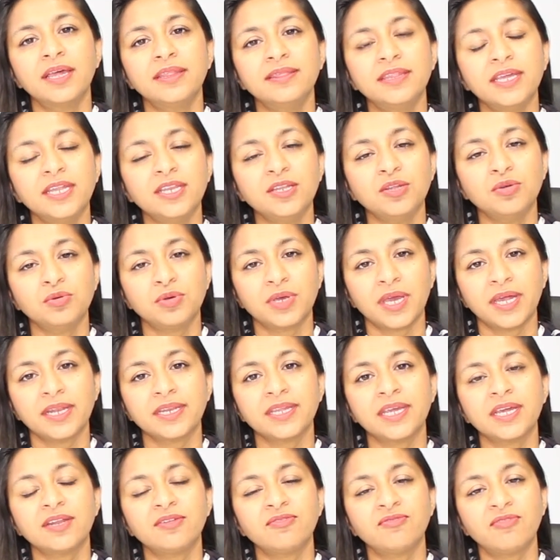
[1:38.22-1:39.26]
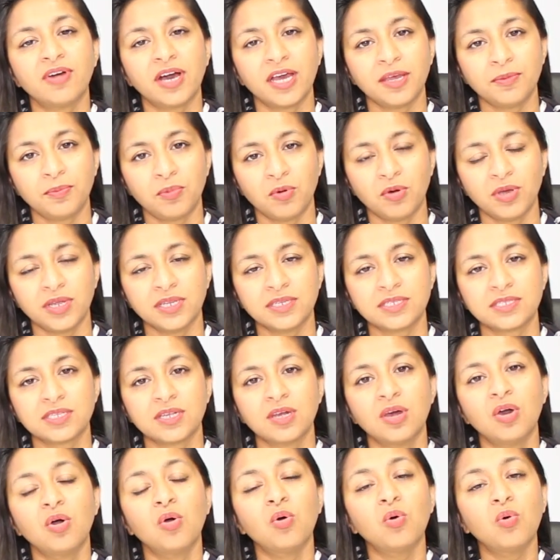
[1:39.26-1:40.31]
then you can get five points.
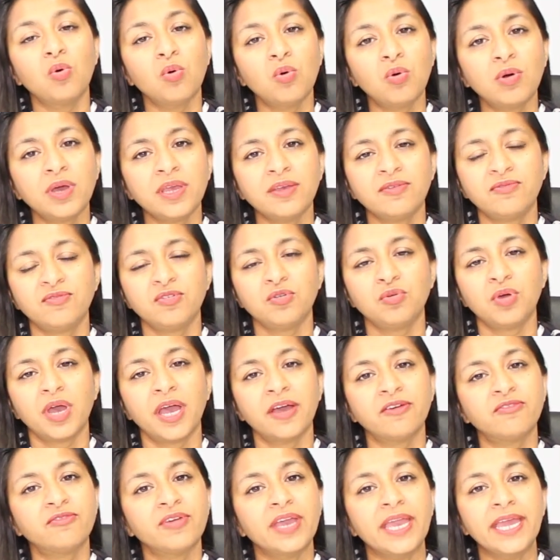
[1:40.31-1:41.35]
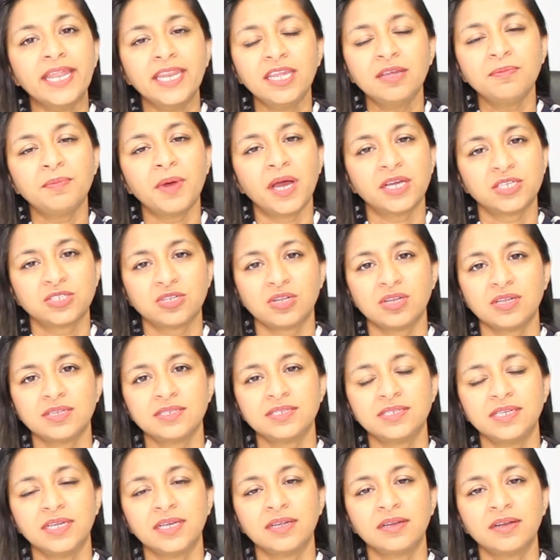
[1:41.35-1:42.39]
Or if you have any
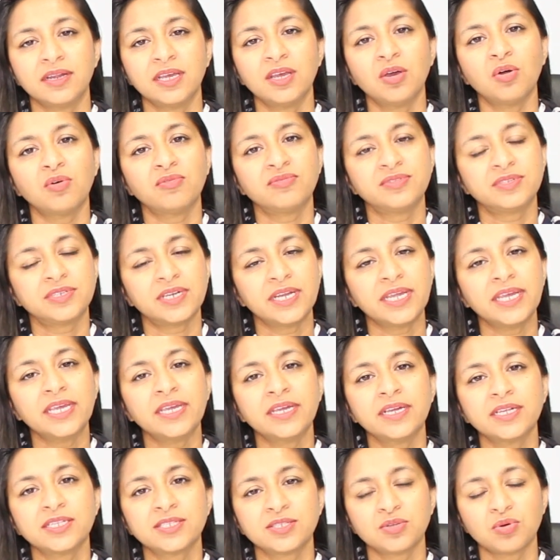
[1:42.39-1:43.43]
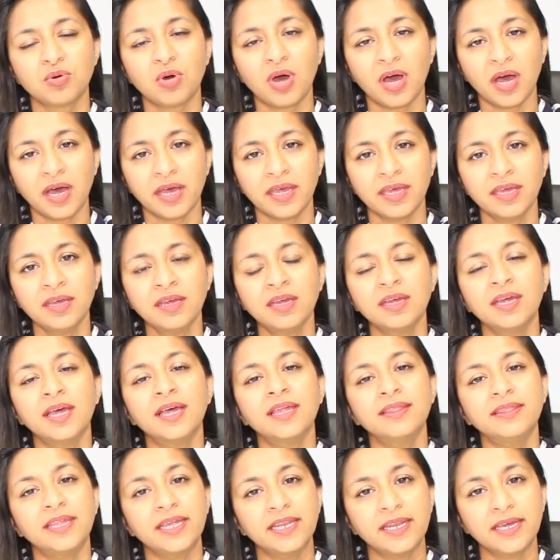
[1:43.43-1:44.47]
bachelor's degree of three years or higher,
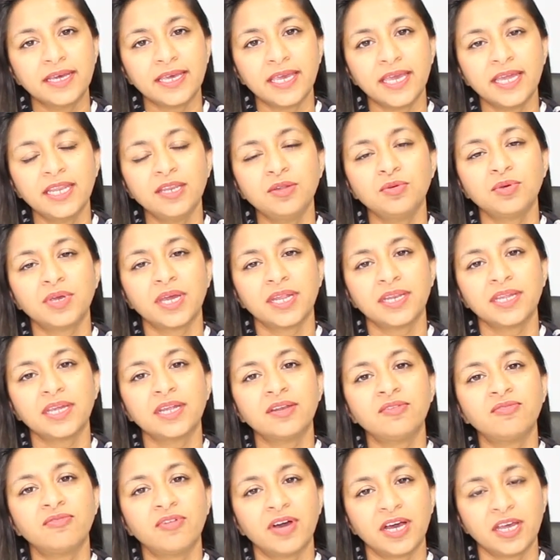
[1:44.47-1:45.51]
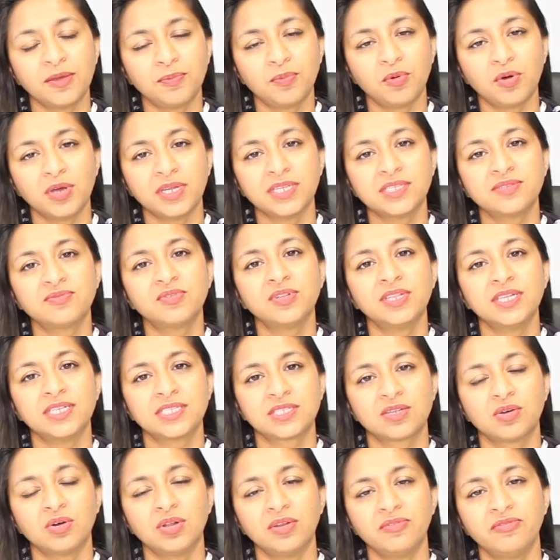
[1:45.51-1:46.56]
then again you can get five points for this
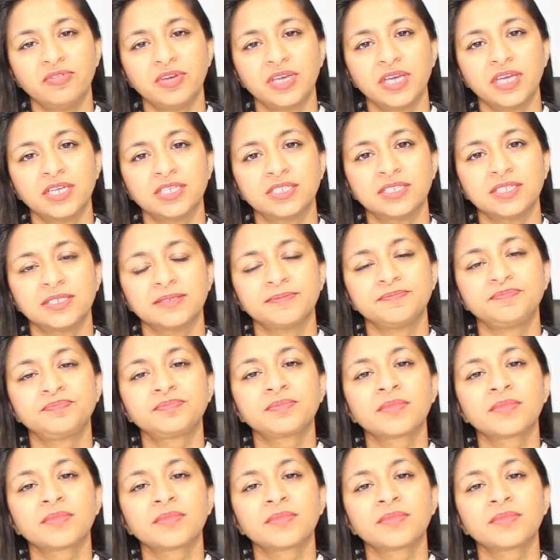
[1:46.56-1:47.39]
qualification.